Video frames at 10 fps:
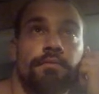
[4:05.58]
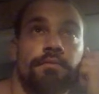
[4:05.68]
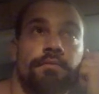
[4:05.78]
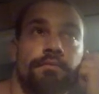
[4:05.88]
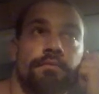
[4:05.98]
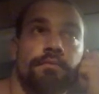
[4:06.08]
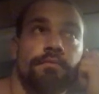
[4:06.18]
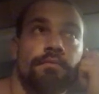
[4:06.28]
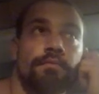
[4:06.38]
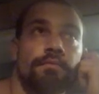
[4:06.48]

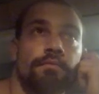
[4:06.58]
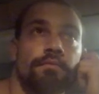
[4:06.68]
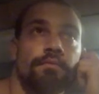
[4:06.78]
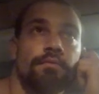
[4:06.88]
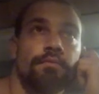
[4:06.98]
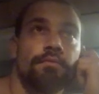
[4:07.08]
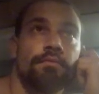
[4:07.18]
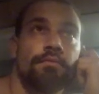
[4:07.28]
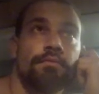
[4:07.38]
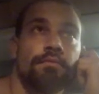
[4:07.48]

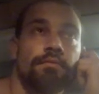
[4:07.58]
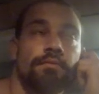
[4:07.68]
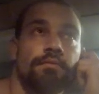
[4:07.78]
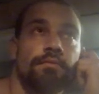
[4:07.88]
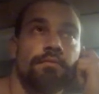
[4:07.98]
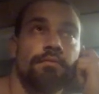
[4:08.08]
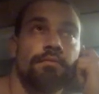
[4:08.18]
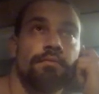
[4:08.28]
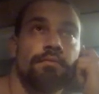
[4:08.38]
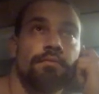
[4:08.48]

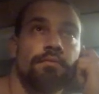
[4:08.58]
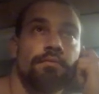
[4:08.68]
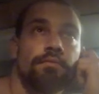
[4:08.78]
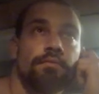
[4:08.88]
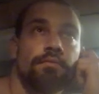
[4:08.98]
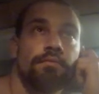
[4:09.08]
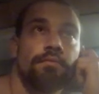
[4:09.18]
(no one is talking)